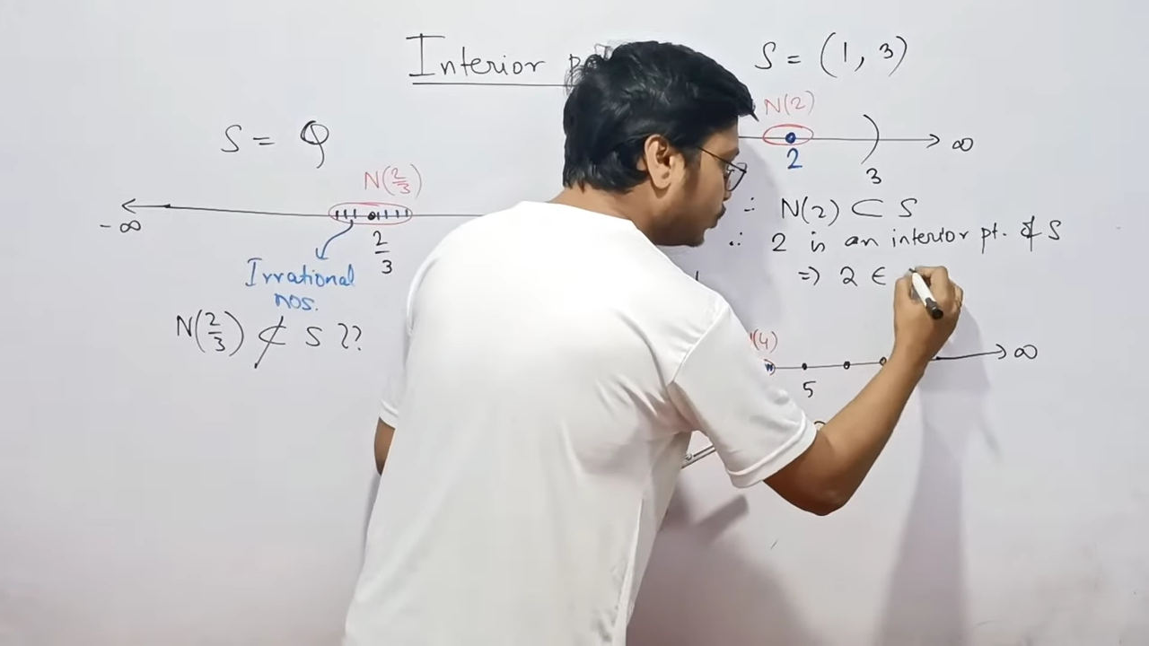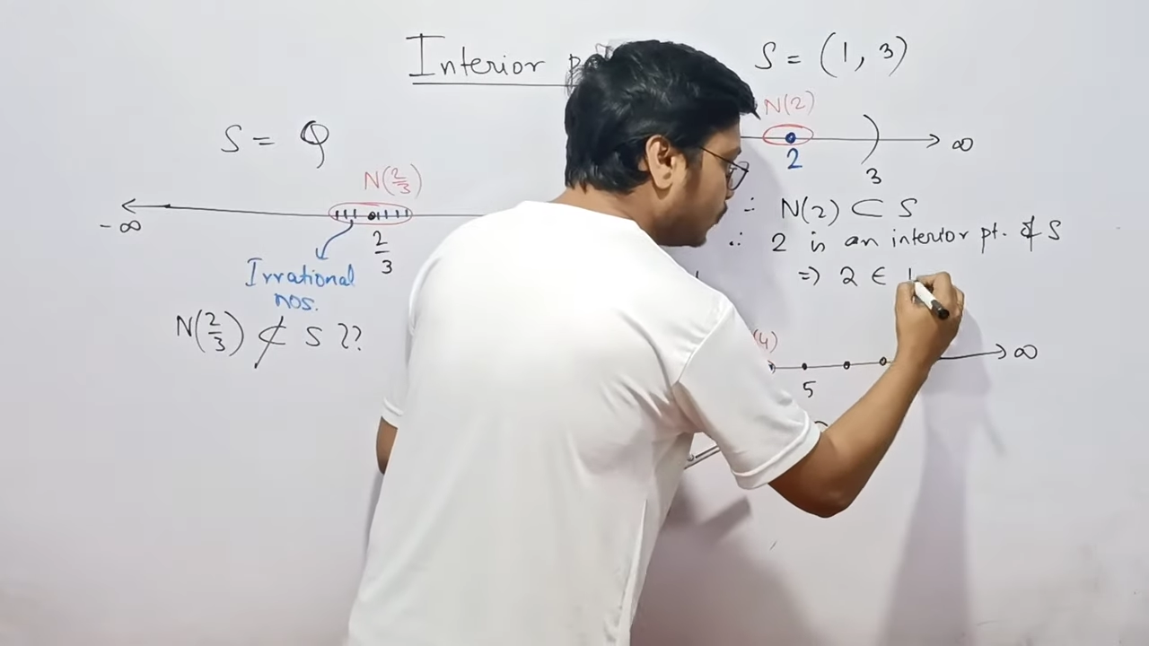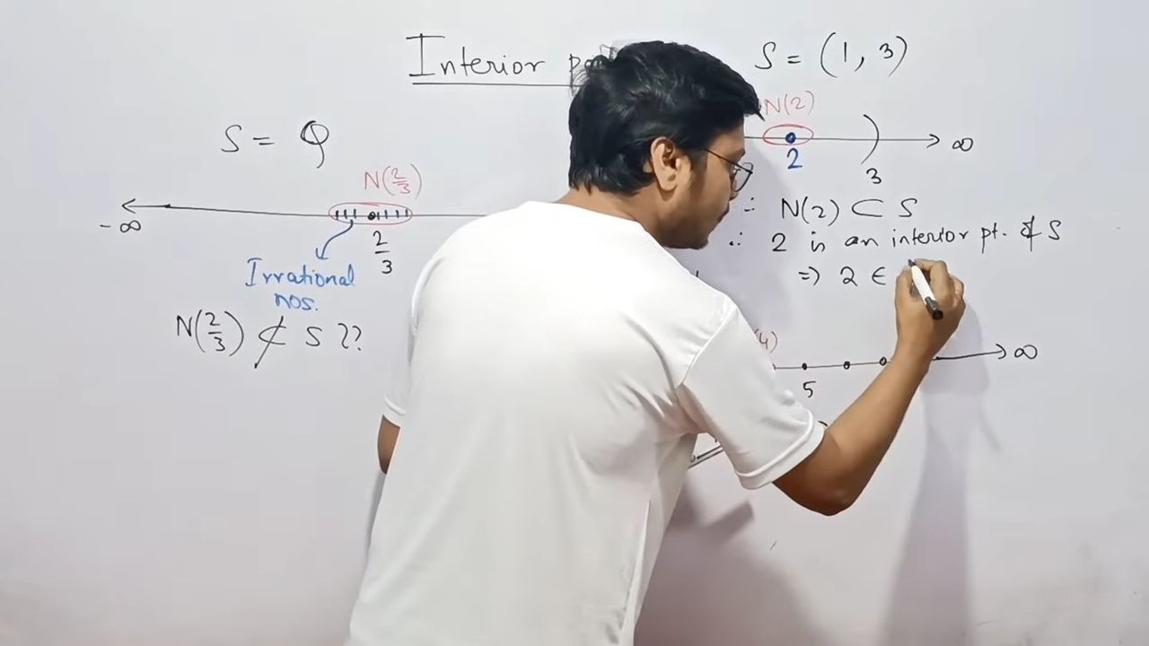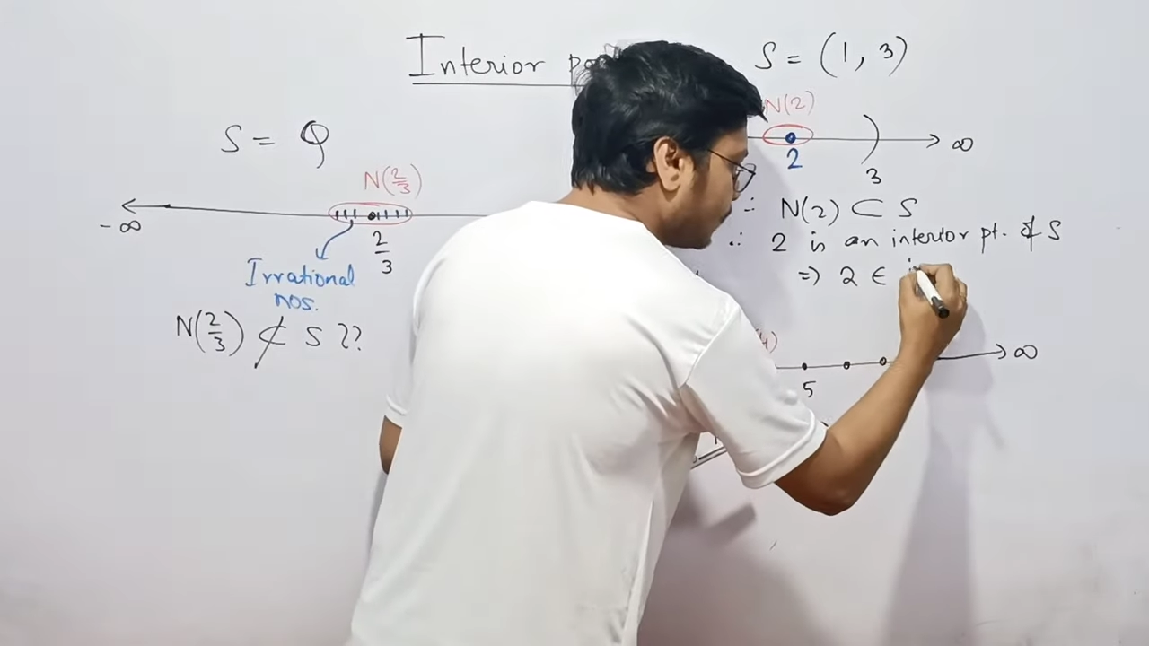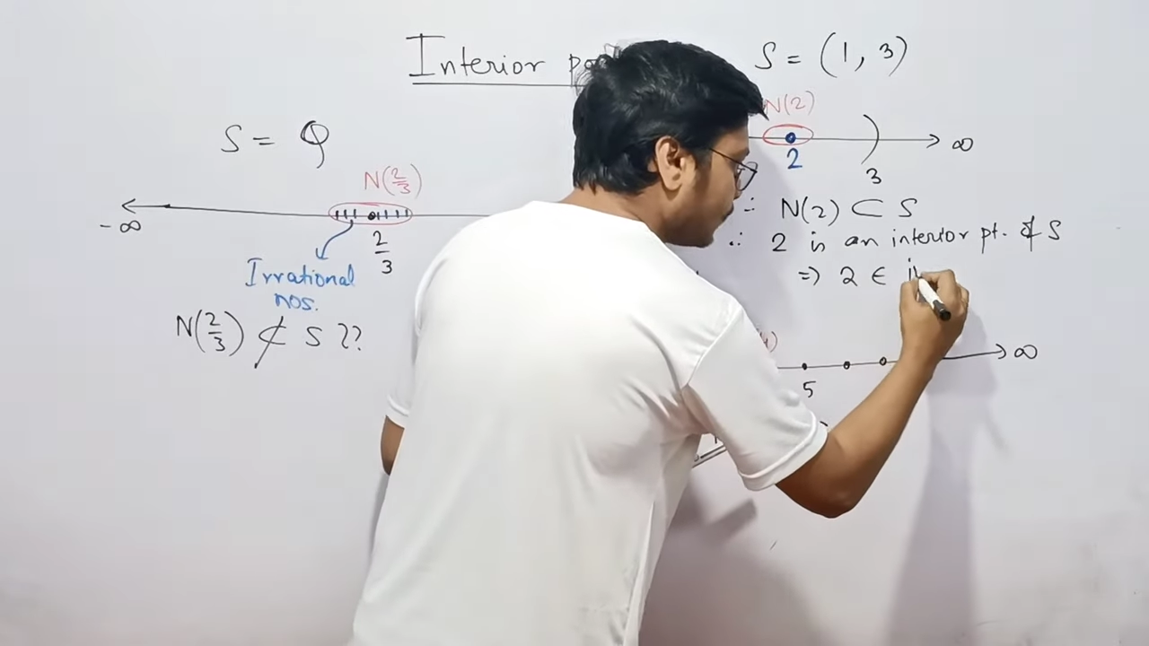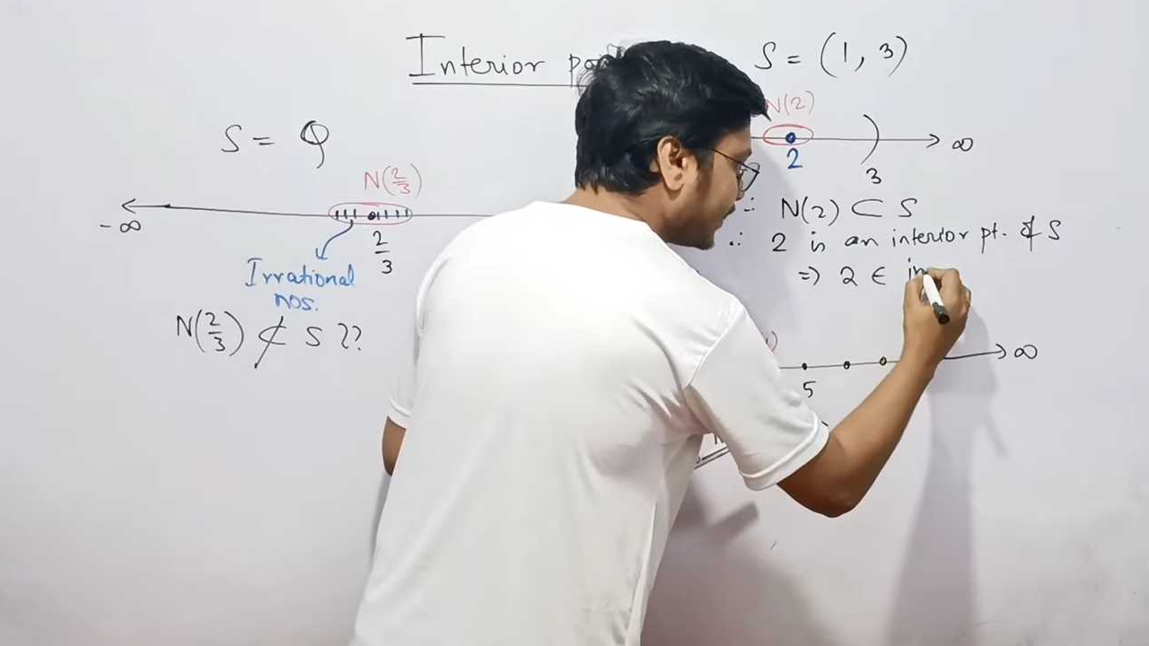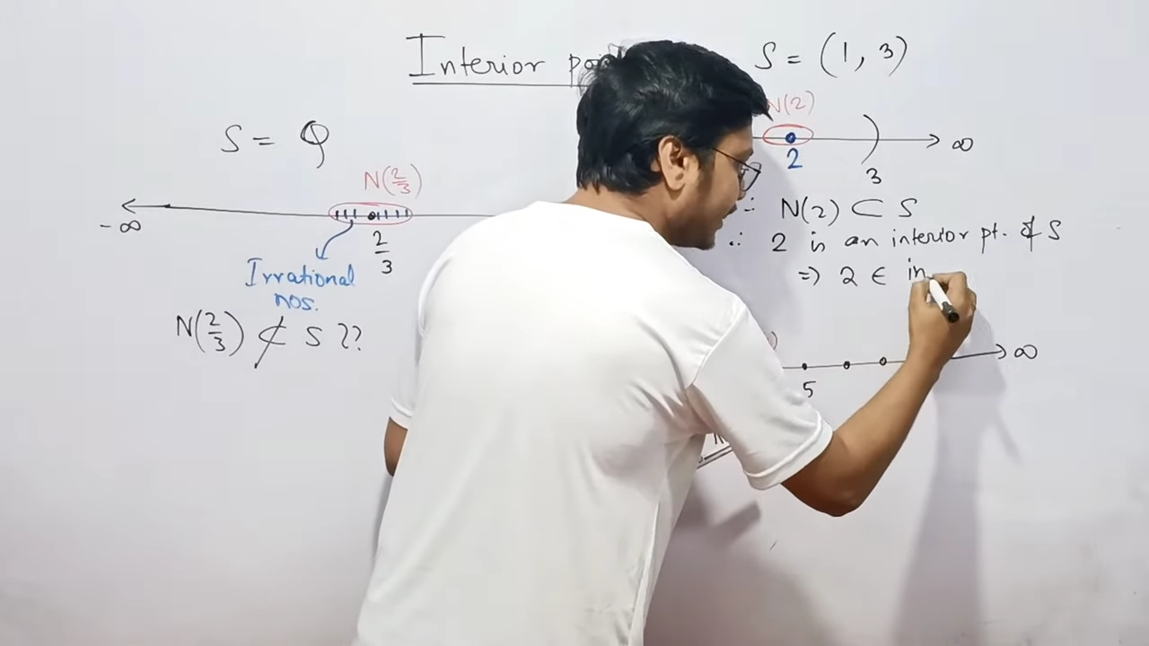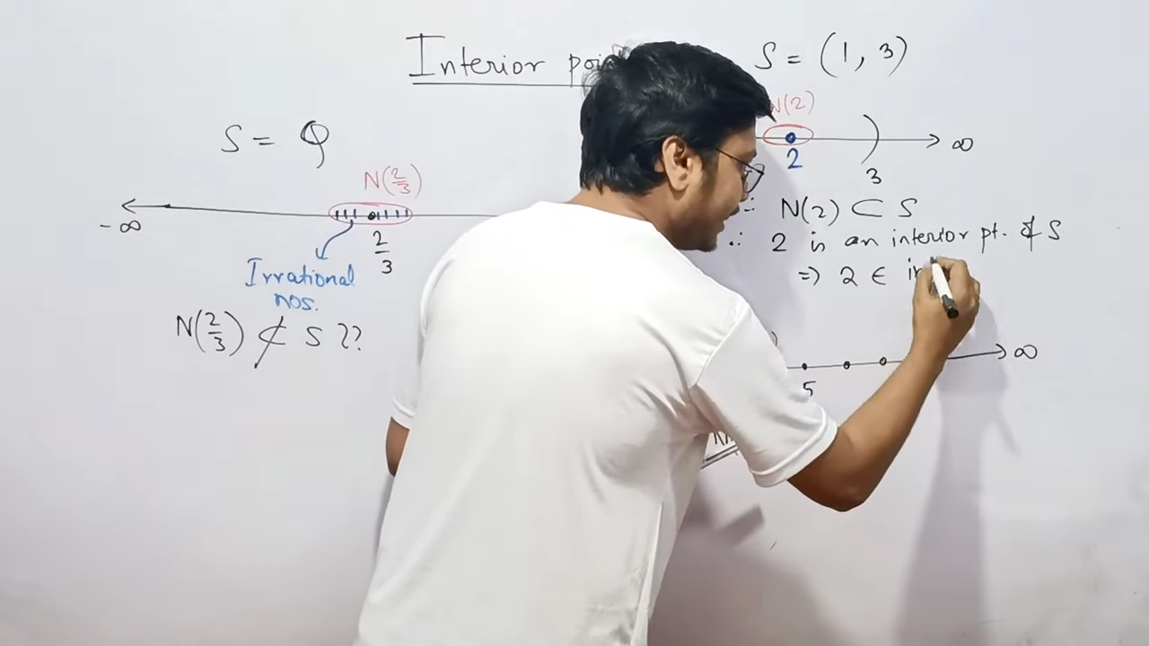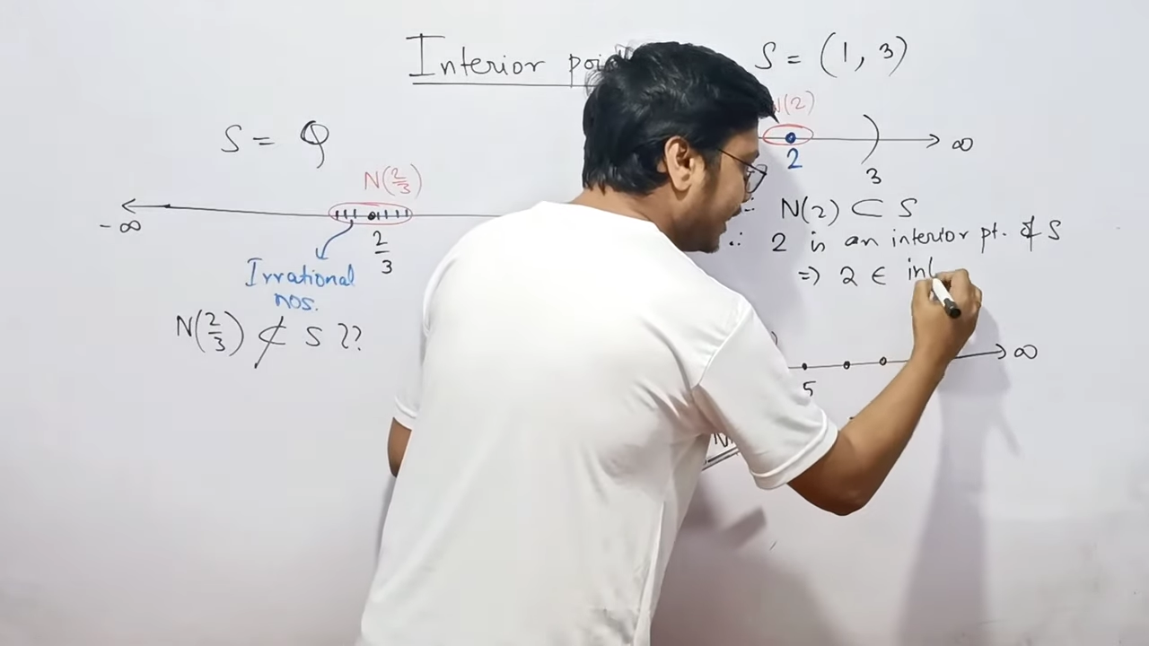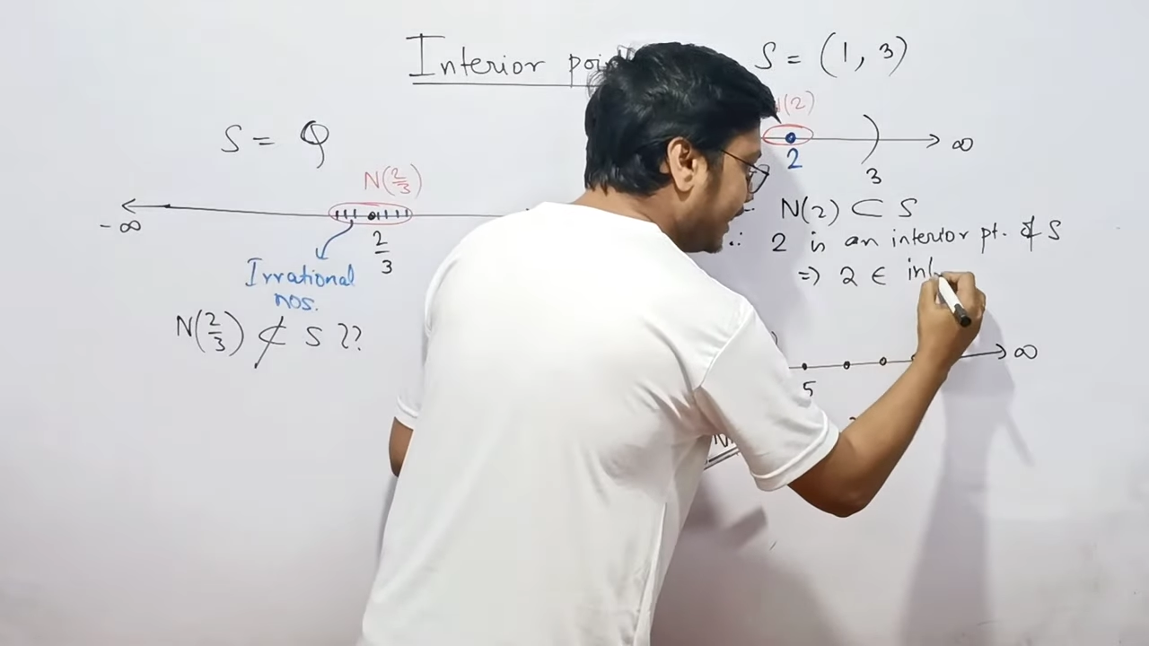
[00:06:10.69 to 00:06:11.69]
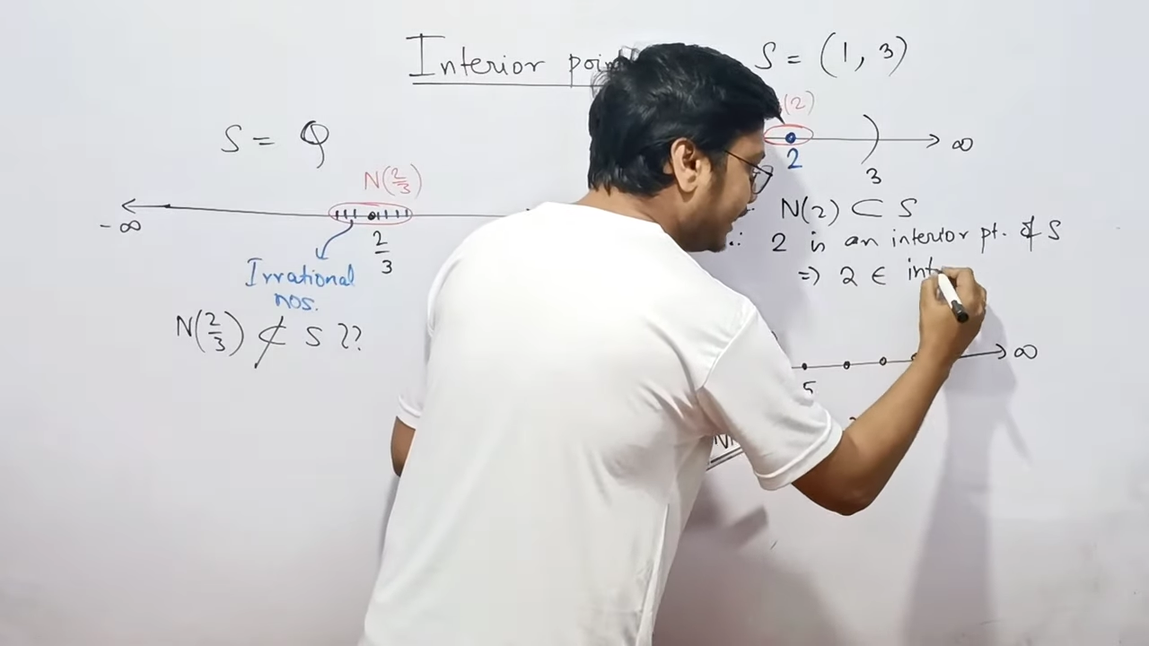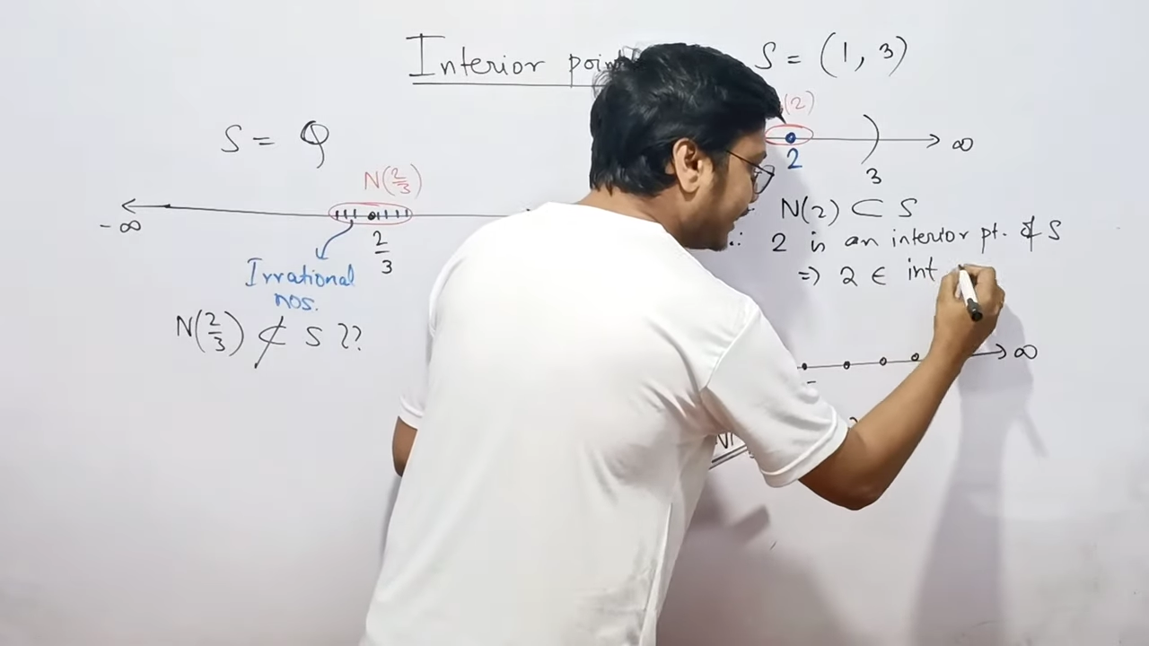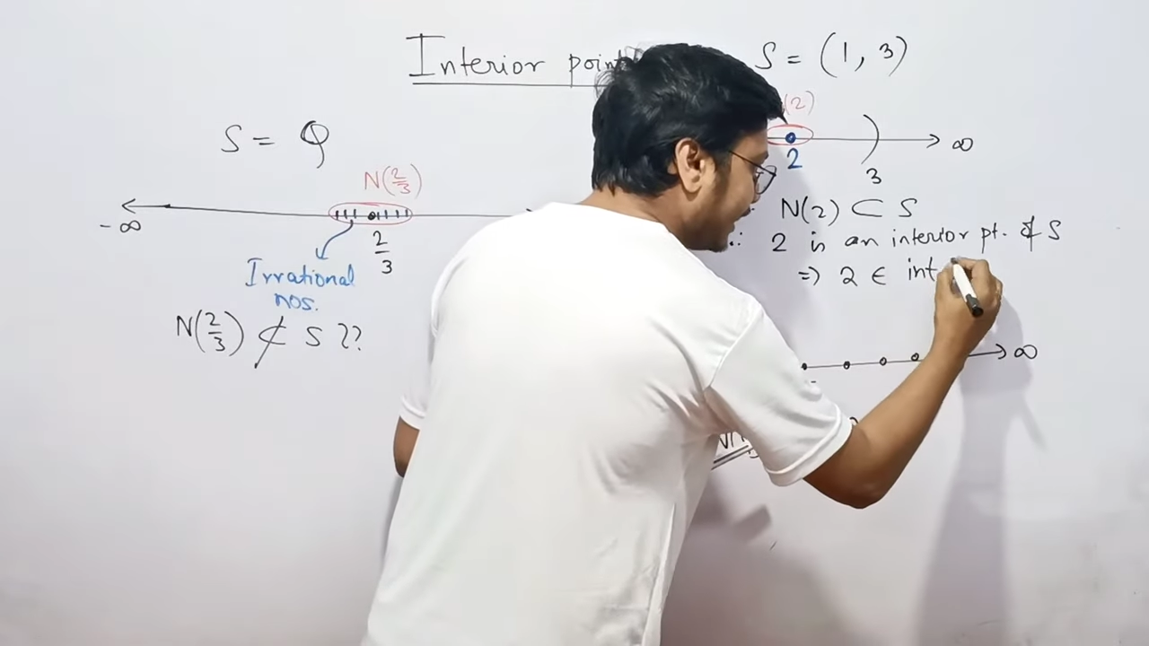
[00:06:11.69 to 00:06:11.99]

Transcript: to int